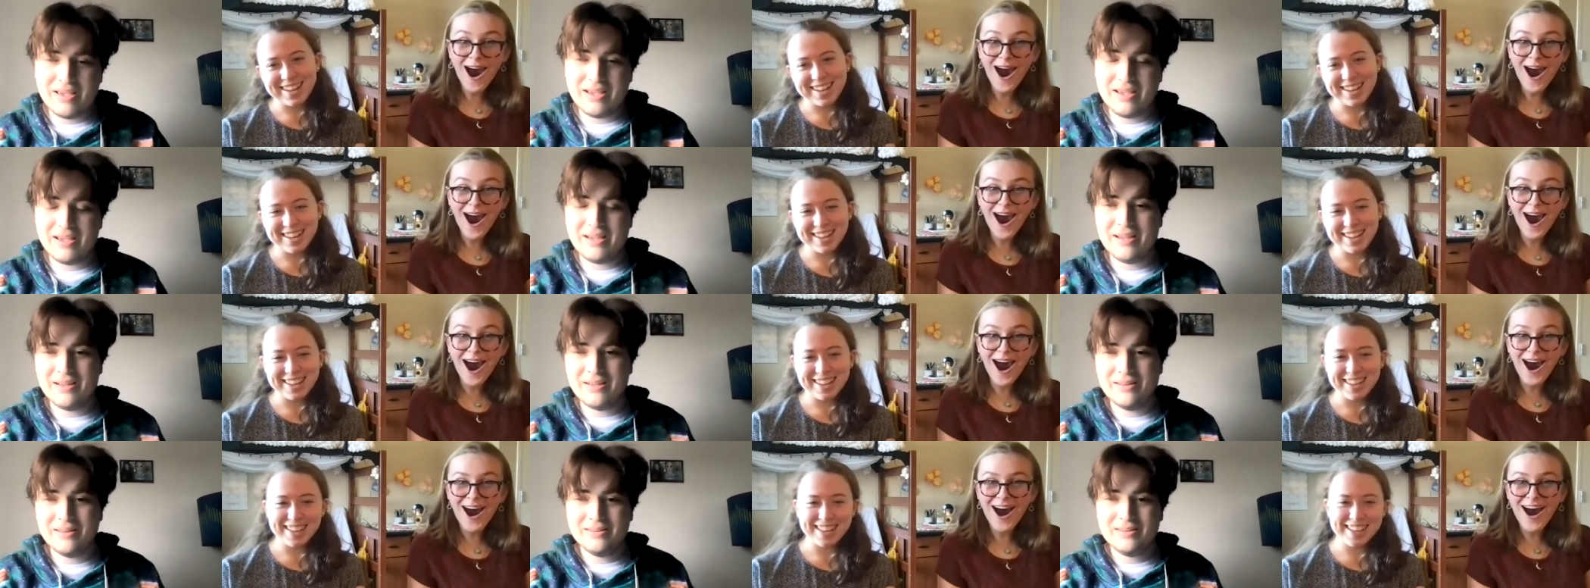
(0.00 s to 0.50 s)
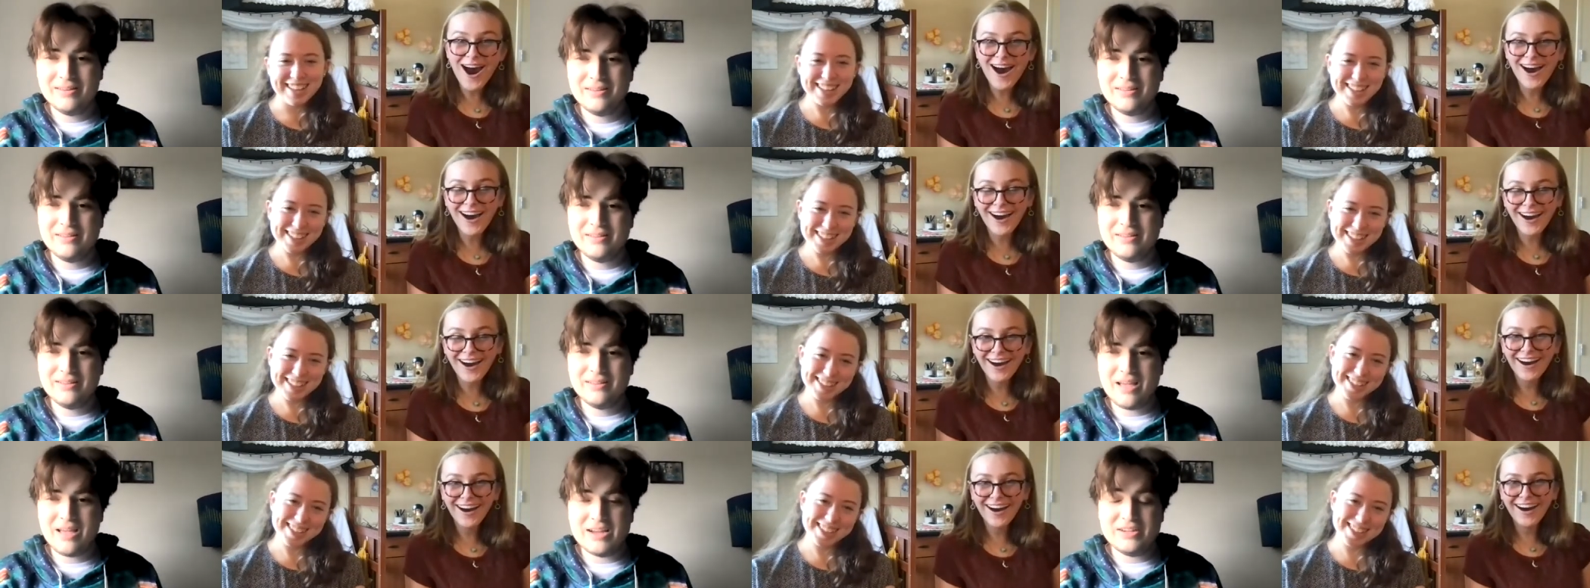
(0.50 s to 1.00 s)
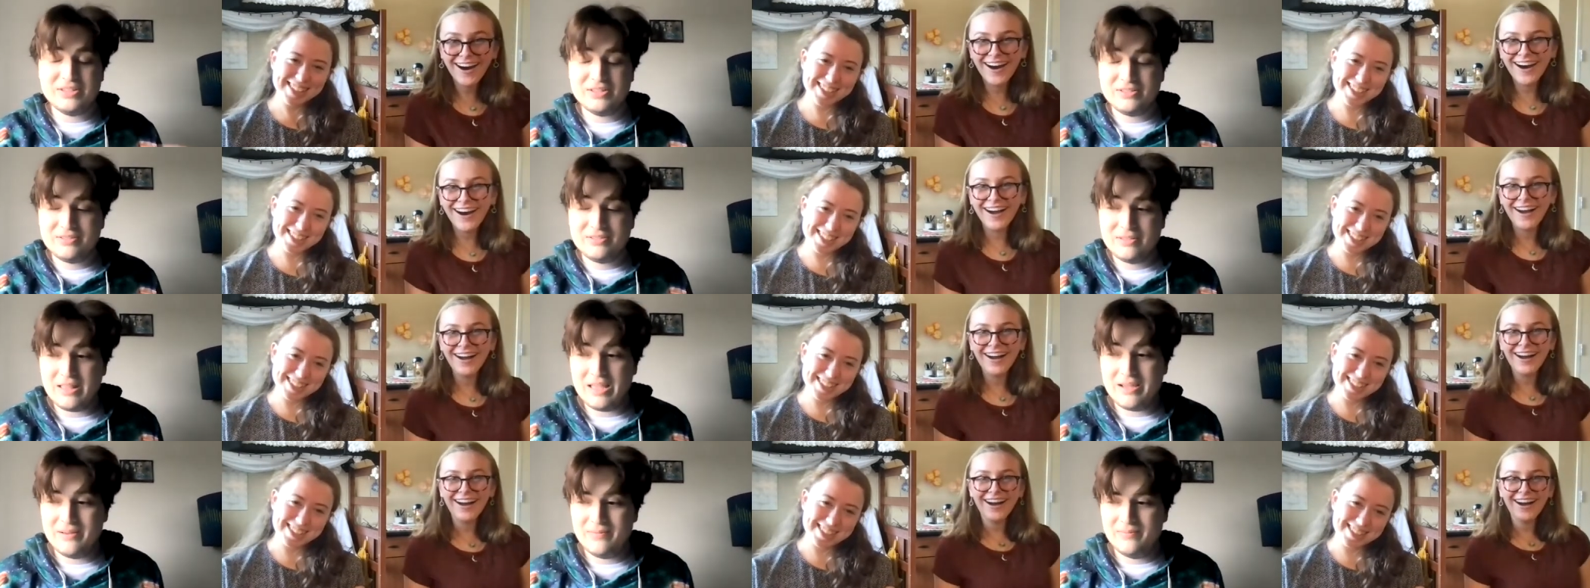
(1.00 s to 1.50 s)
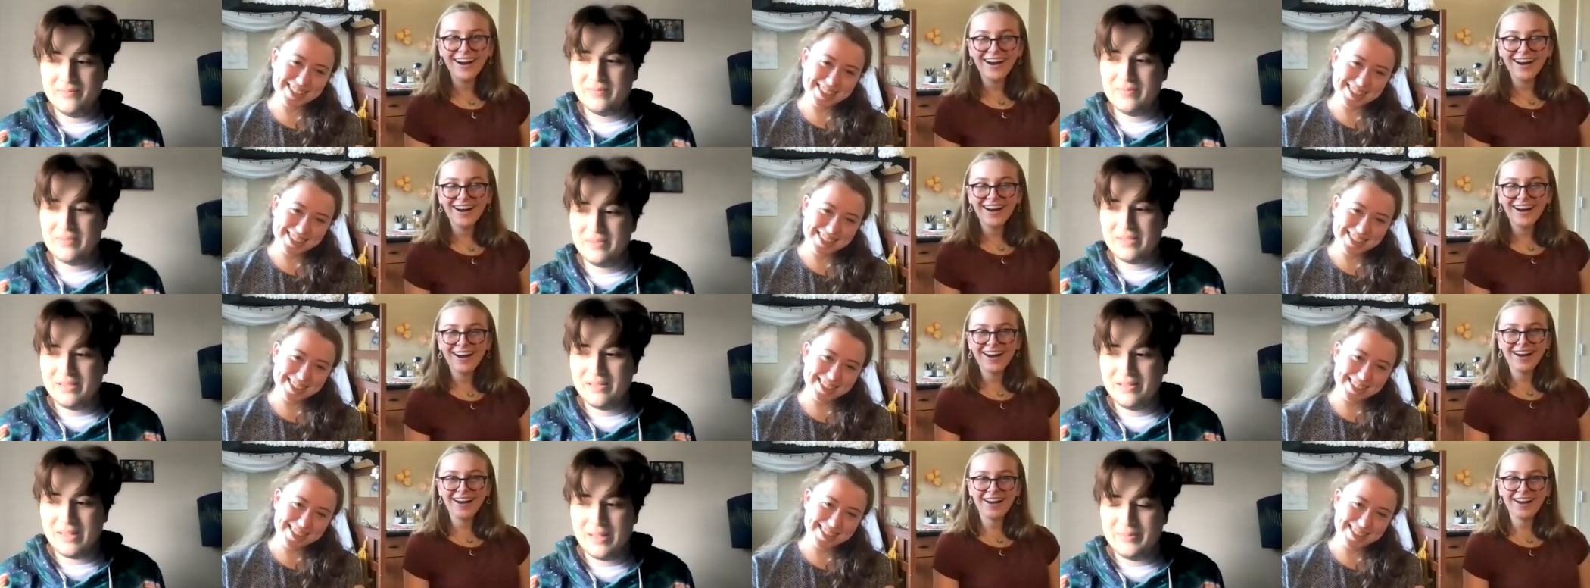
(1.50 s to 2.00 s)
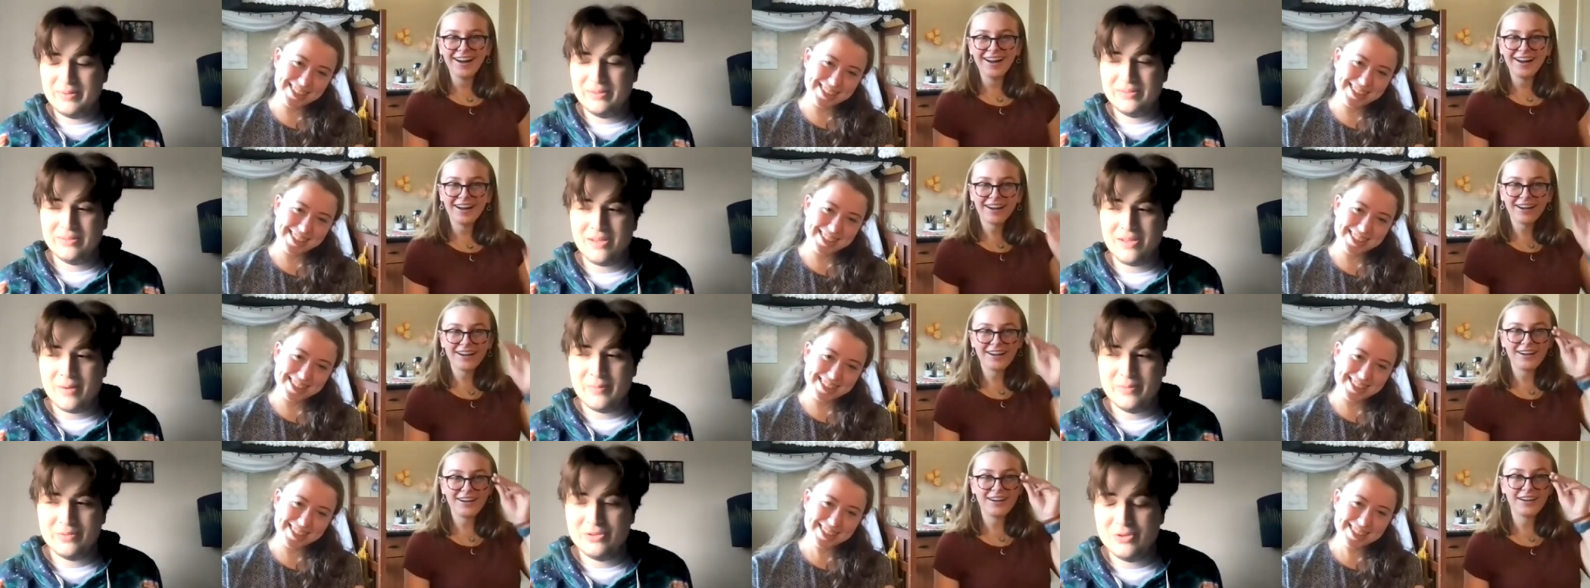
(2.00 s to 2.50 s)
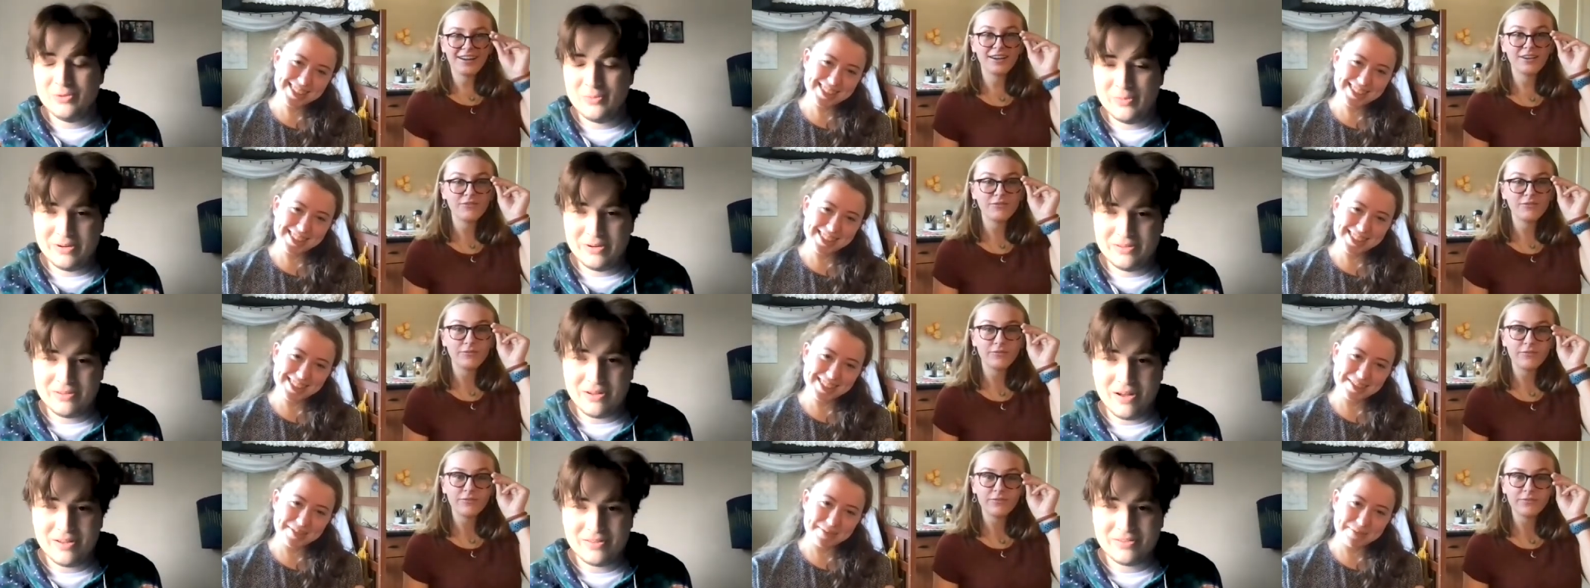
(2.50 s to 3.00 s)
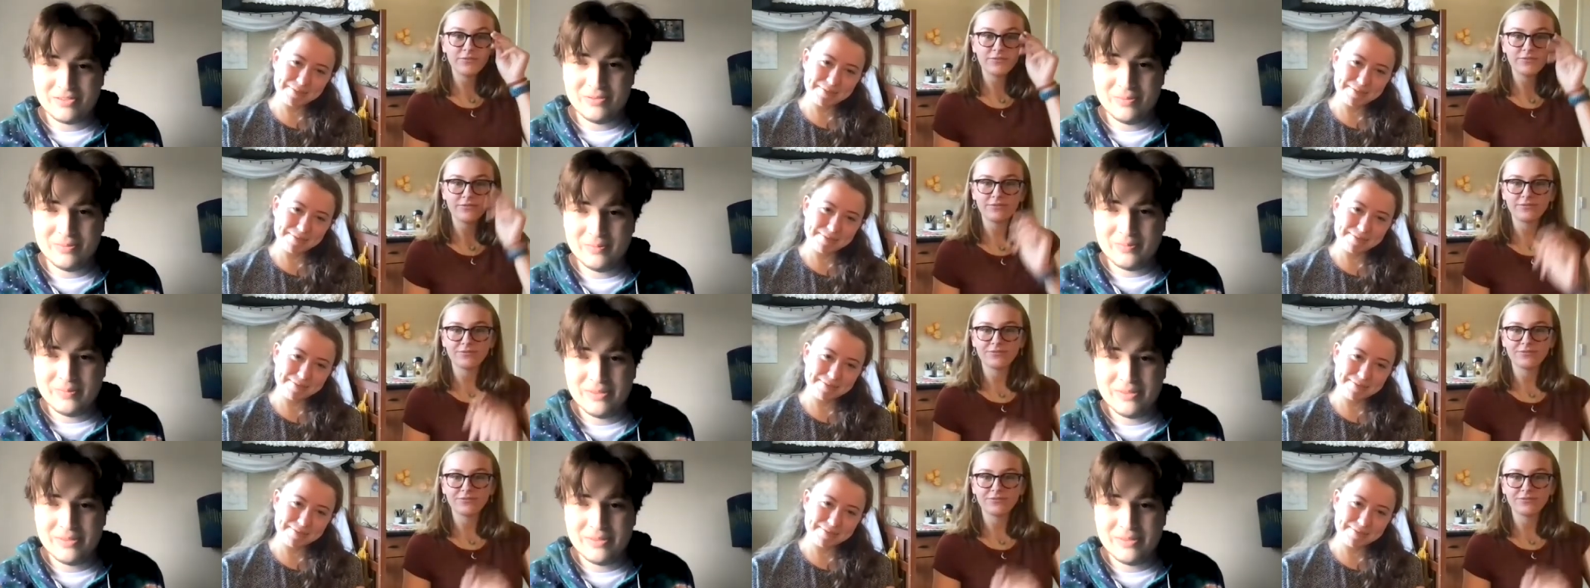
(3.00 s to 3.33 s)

Speaker 1: And I just like, I mean, Thomas Newman is awesome,